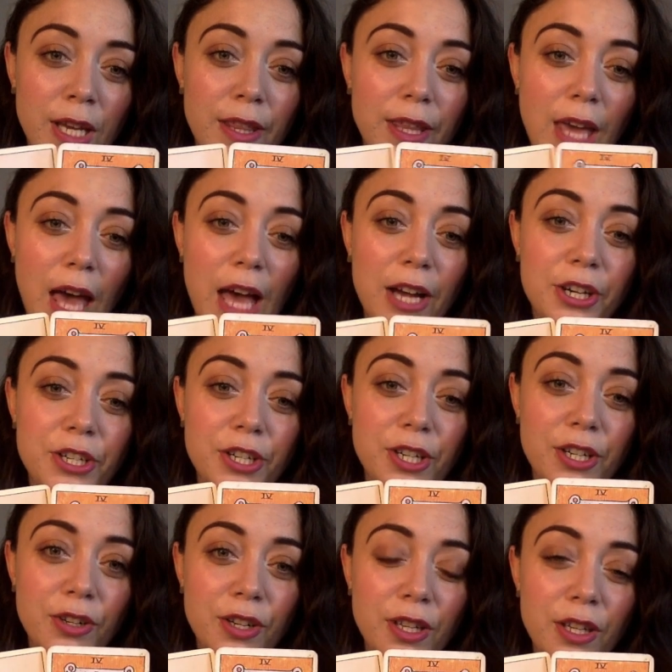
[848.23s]
the
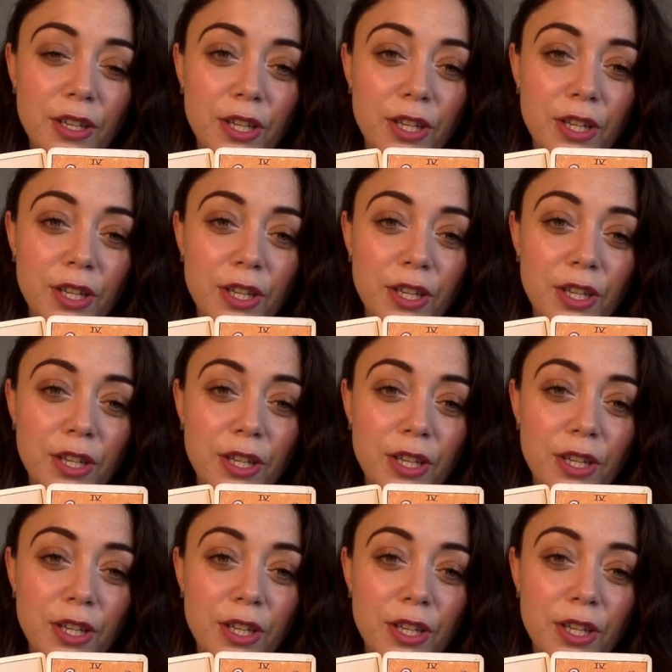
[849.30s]
action, the